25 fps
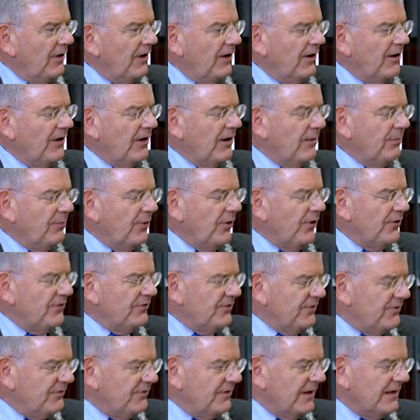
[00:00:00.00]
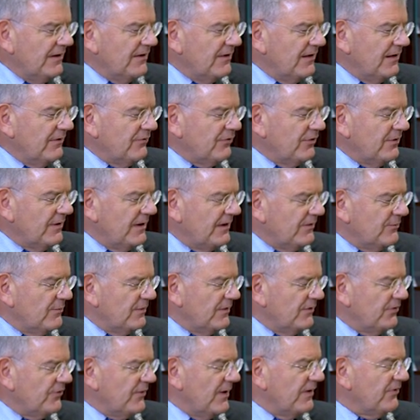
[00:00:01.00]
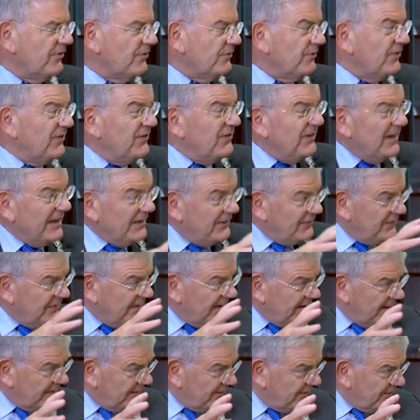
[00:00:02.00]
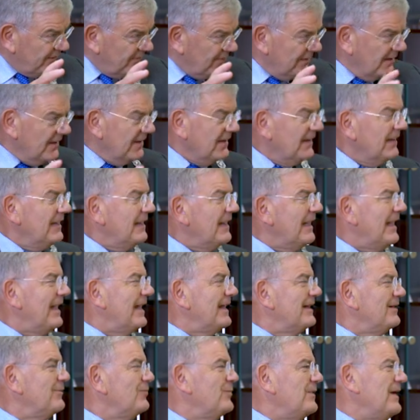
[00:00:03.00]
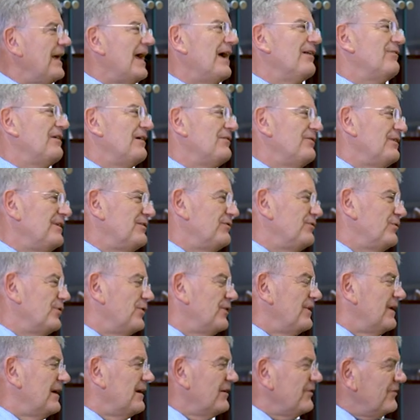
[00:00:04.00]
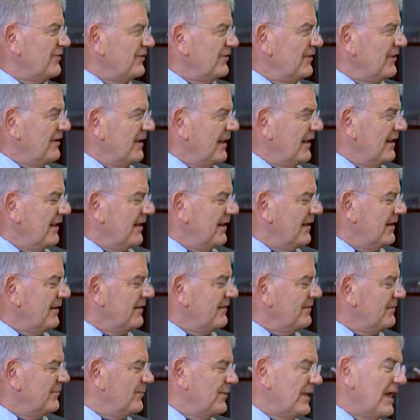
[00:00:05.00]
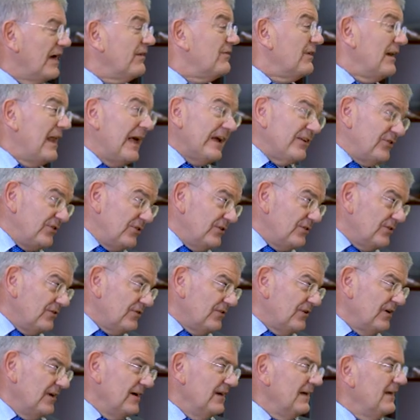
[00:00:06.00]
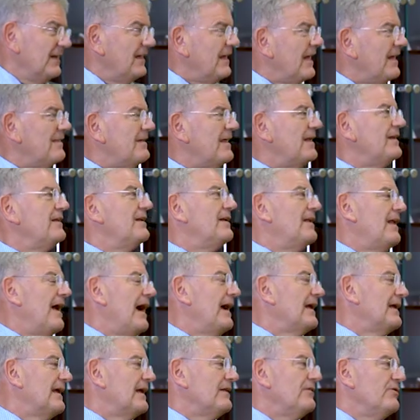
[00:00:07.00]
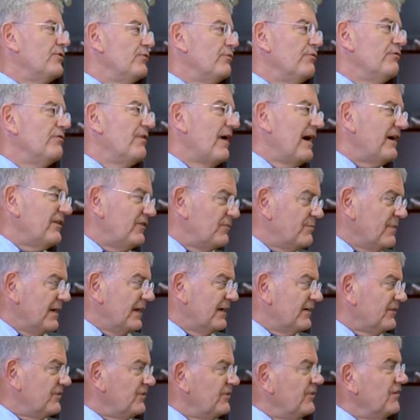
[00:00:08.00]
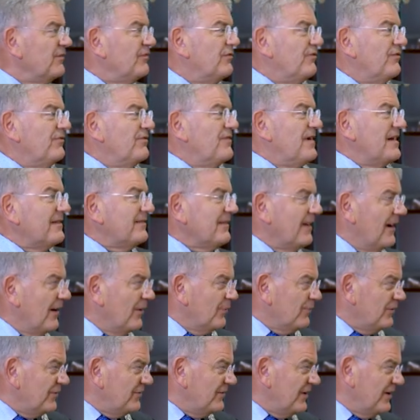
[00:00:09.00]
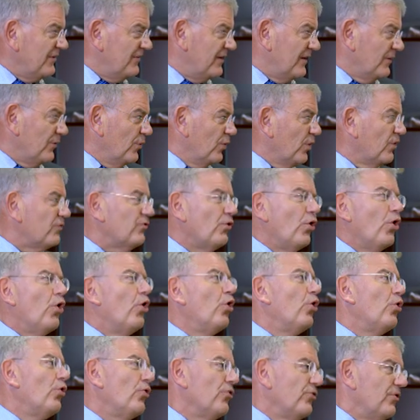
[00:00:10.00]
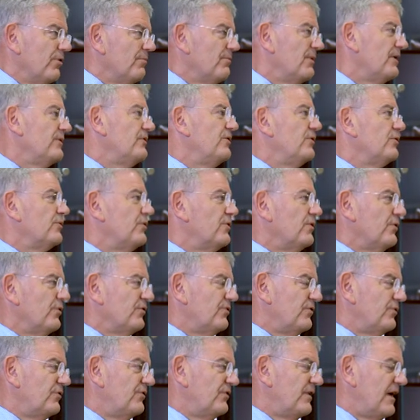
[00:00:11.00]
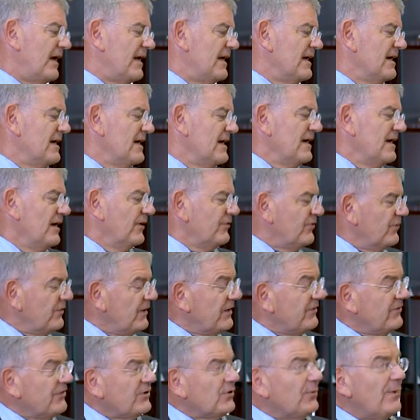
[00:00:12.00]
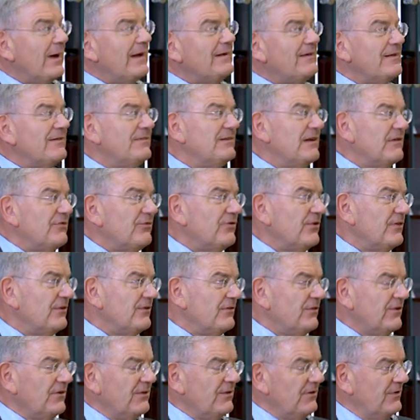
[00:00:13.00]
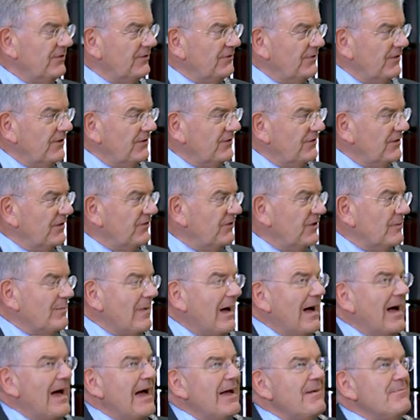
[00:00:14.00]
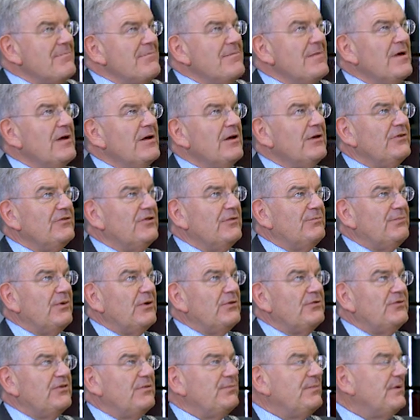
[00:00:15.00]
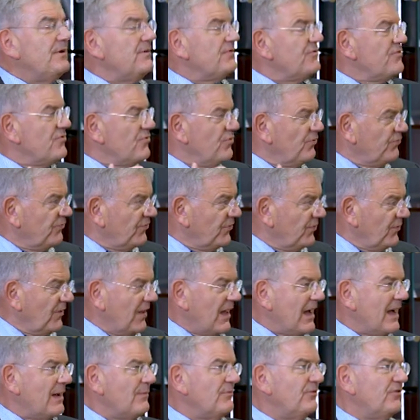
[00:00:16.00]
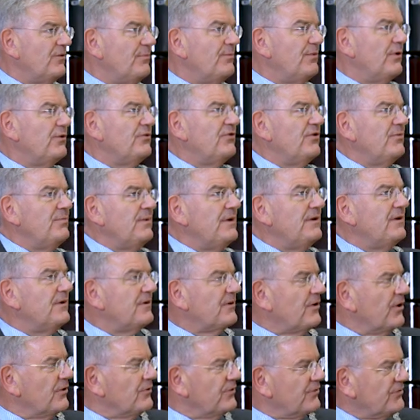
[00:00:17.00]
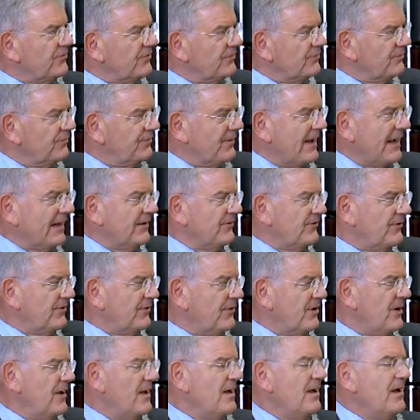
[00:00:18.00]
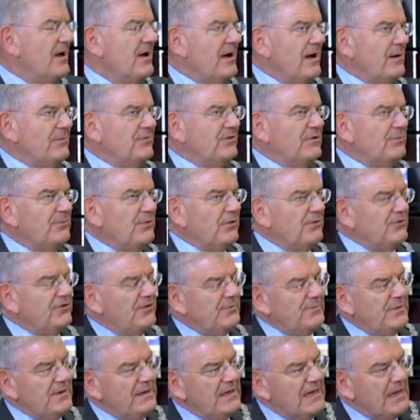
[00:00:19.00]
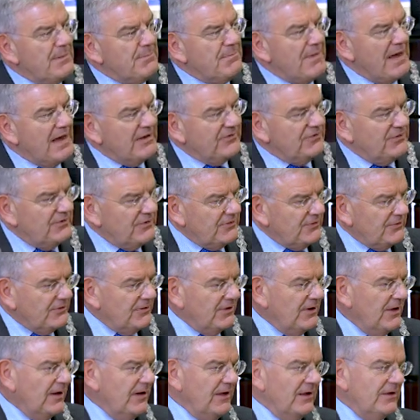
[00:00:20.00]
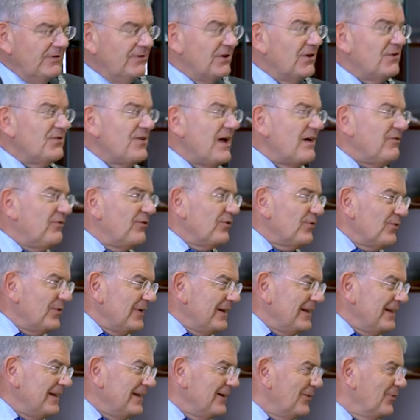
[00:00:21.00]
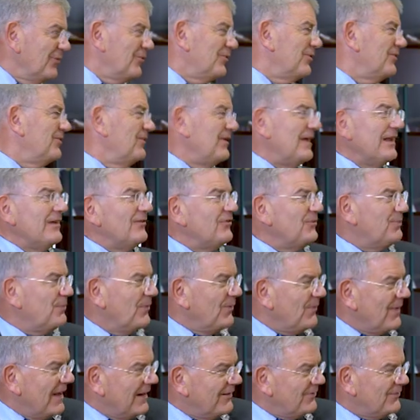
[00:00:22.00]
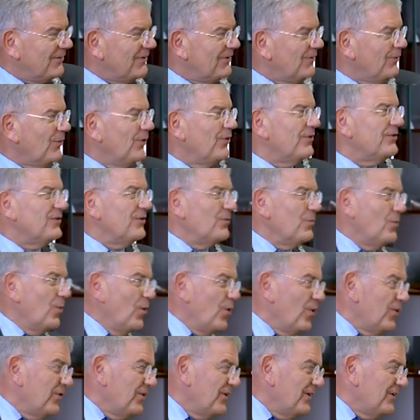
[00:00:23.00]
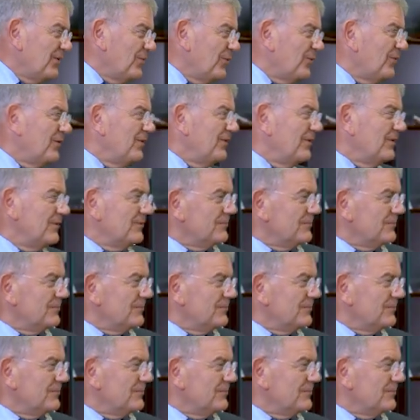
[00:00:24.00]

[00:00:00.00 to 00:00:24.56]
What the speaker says: appointed for an administration of 6 years, and we have every 4 years we have elections, and then I get new vice mayors. Wethouders, as they call it, aldermen, you could also say. So that's quite a different system. I'm supposed to be neutral. I'm supposed to be the constant factor. I'm supposed to be the ambassador, the referee, or the inspirator, or the warner, or